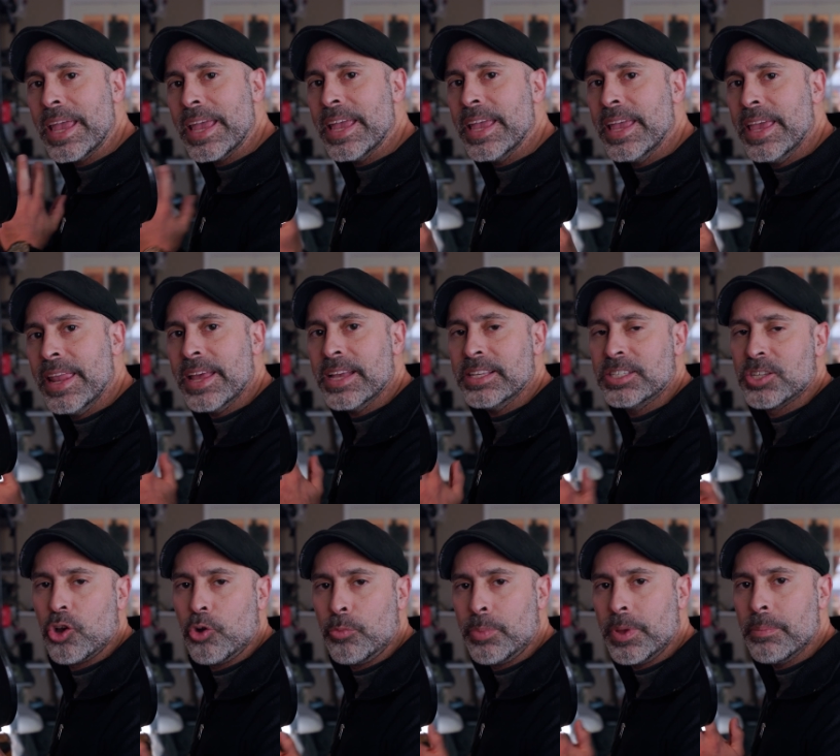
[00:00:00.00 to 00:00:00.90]
in
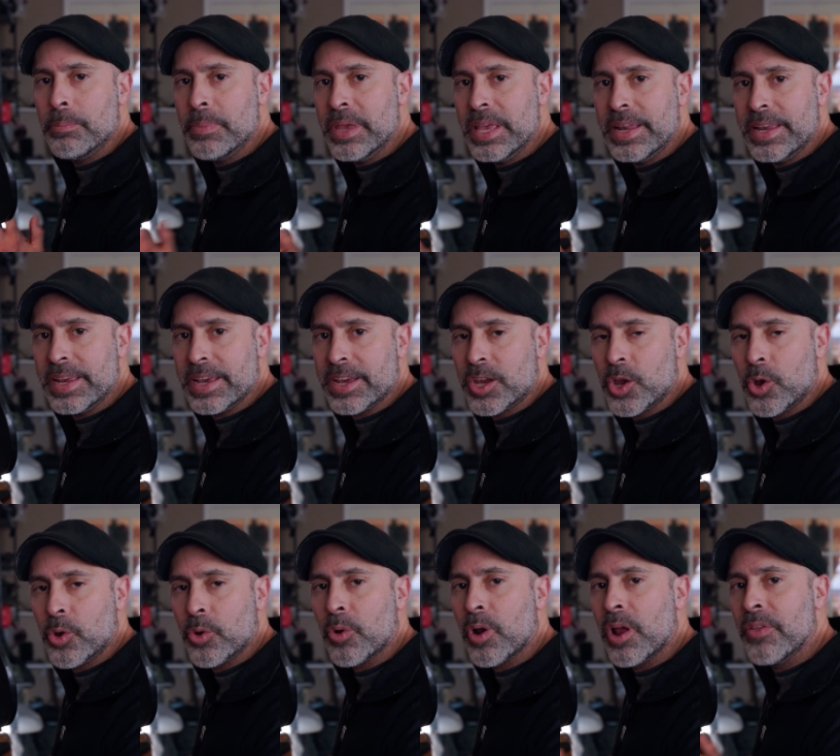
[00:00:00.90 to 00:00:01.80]
Adobe Media
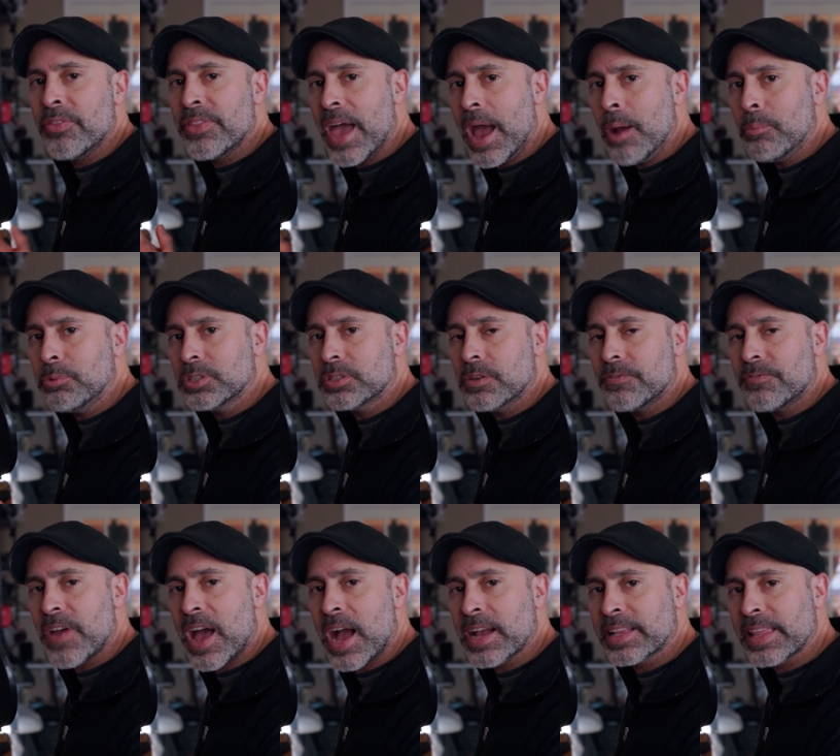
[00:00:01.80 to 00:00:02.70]
Encoder, and that was the
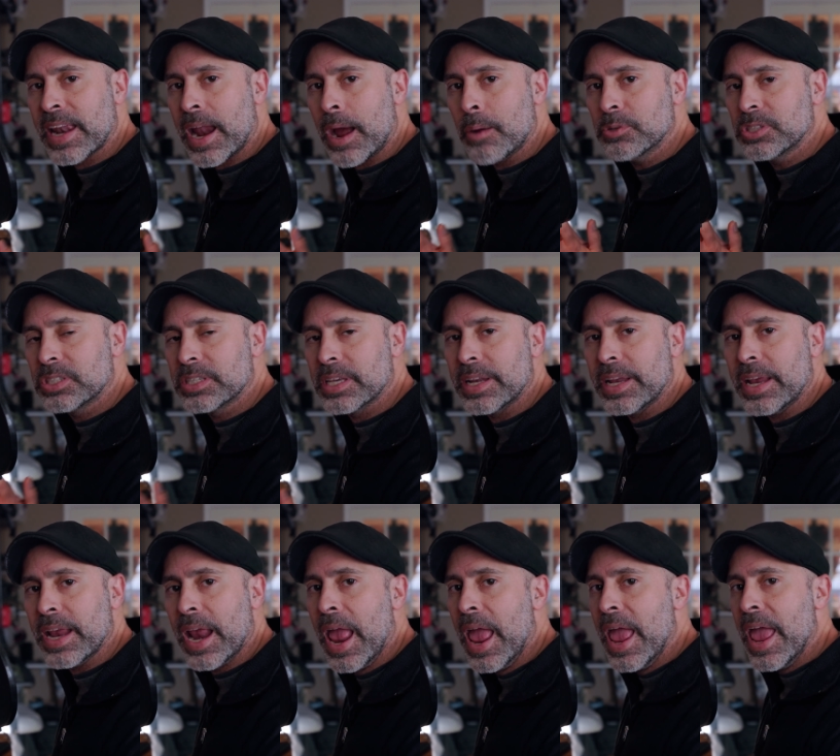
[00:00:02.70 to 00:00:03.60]
fact that I was
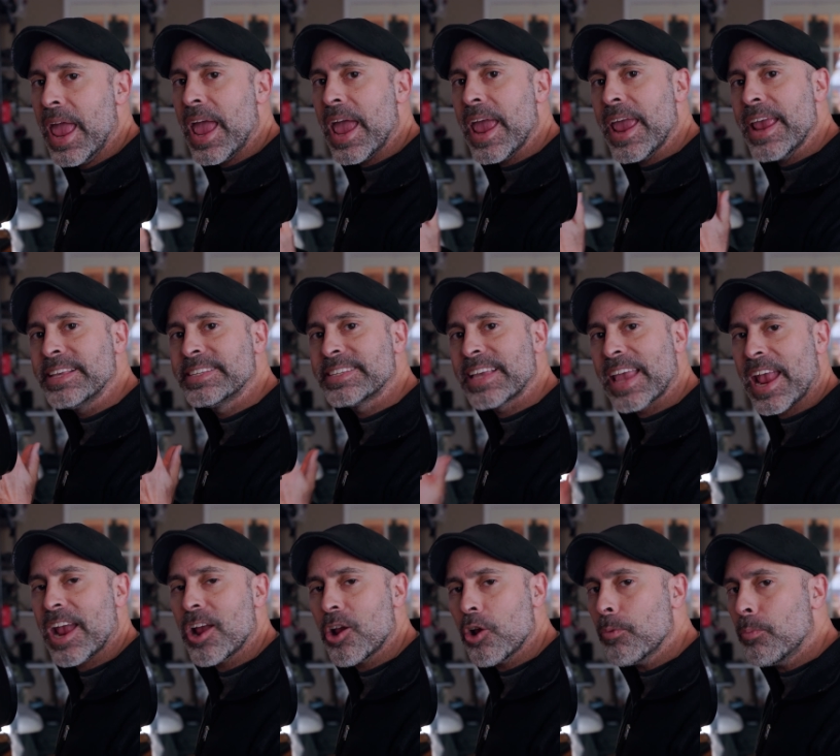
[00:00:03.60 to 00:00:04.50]
getting a
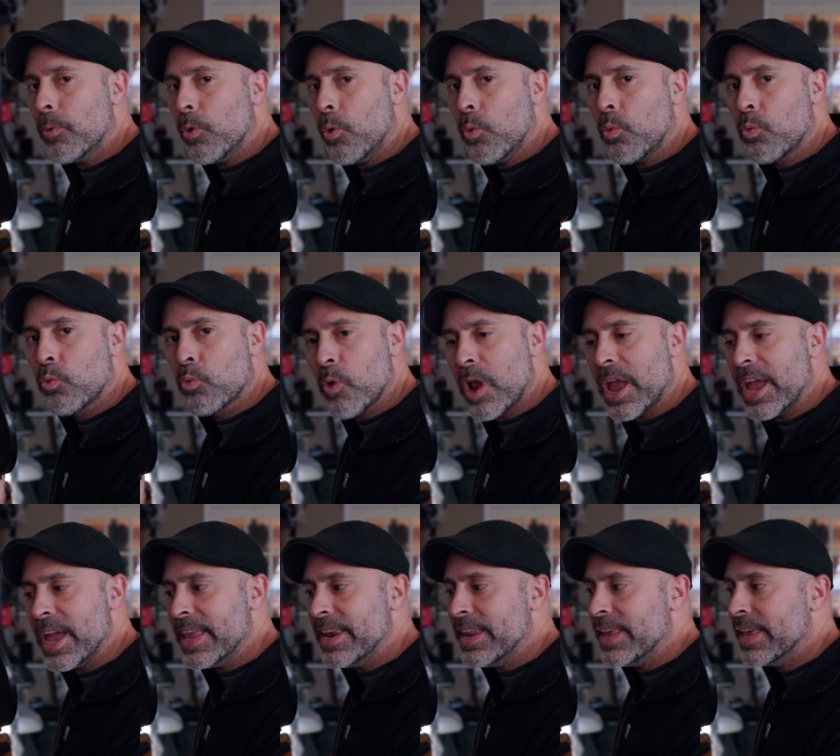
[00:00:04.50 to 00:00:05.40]
terrible
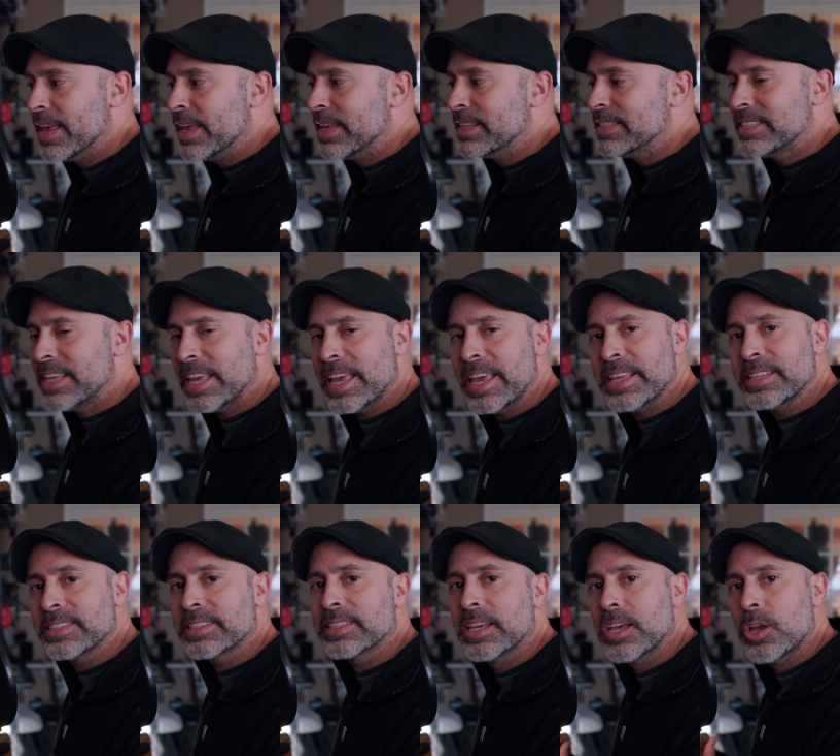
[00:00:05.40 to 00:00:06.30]
red
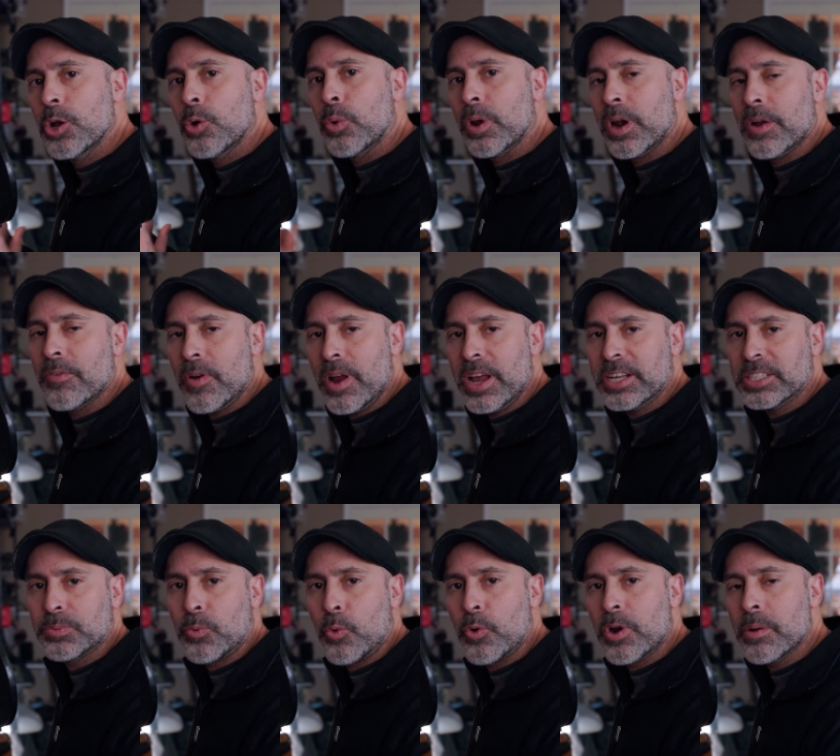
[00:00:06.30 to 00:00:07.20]
tint whenever I
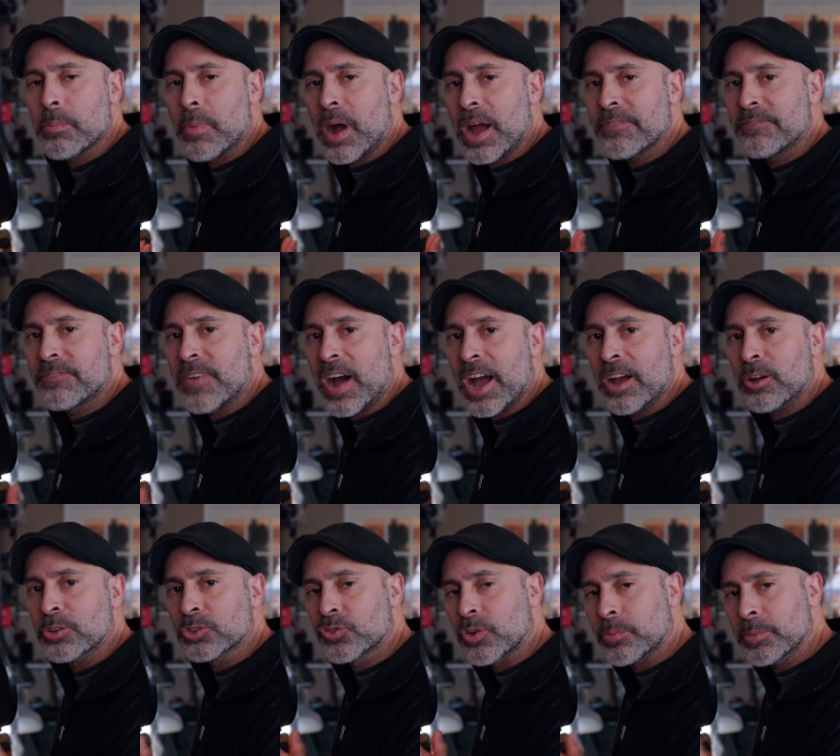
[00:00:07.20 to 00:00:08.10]
exported my
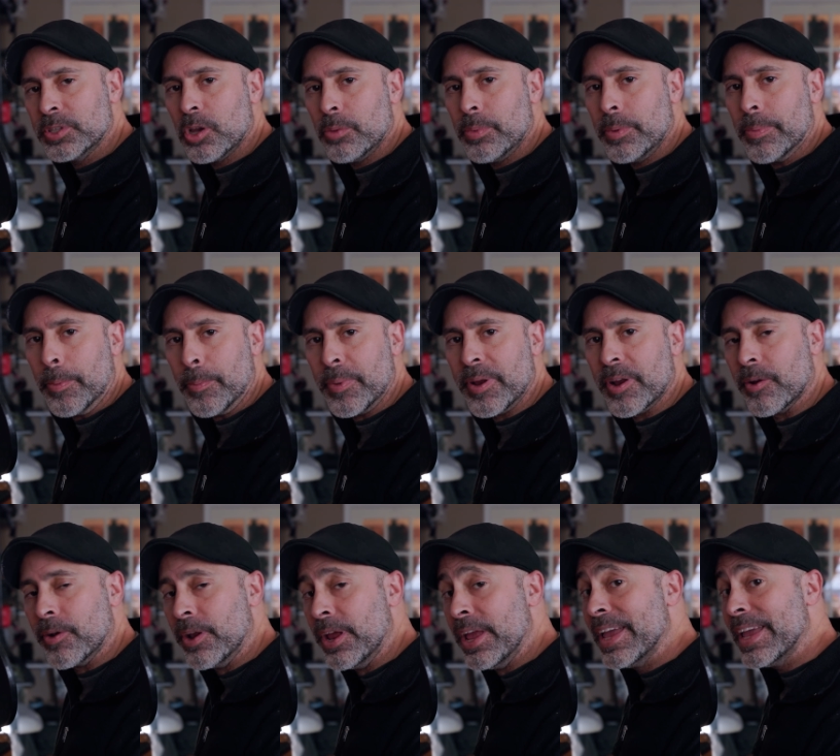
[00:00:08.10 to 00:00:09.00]
files from Adobe
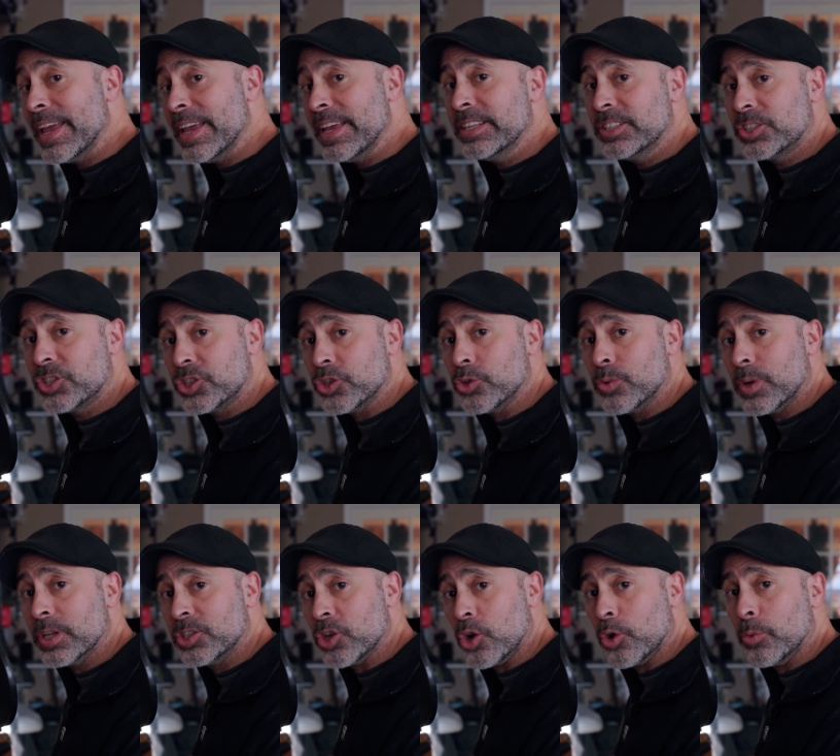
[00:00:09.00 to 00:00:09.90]
Premiere into
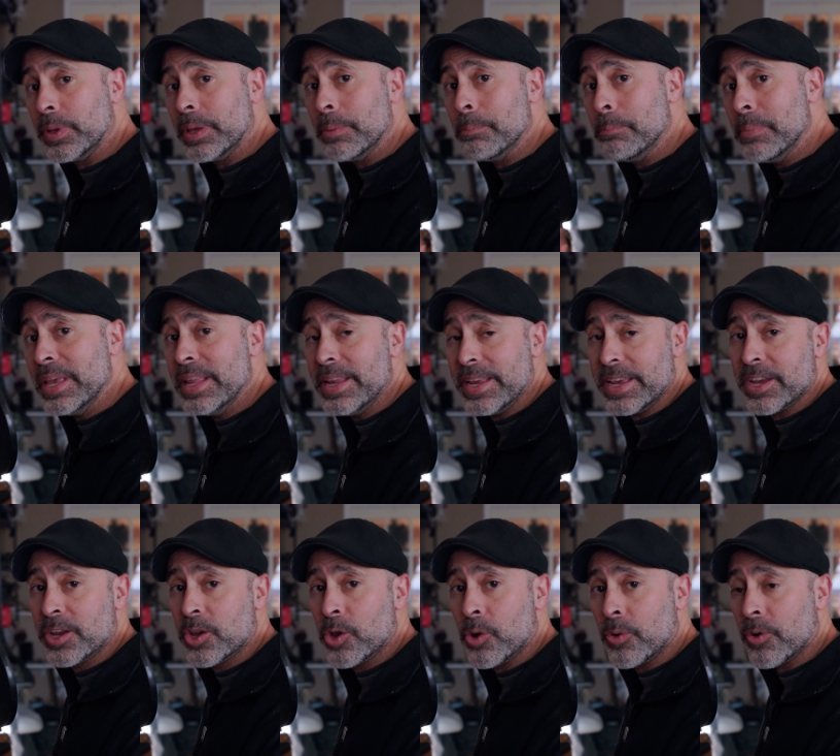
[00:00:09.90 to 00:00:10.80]
Adobe
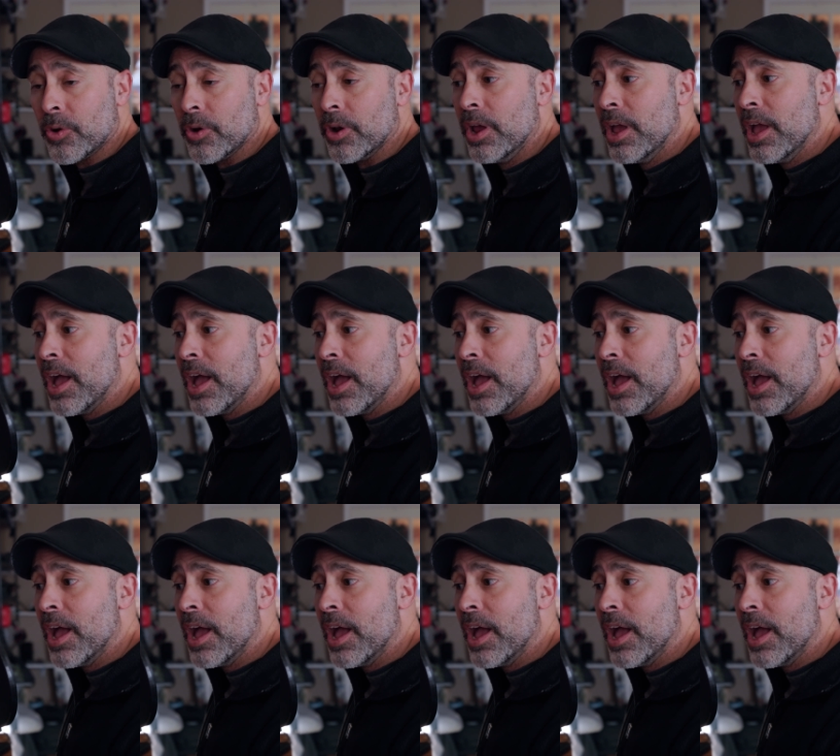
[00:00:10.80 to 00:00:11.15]
Media Encoder.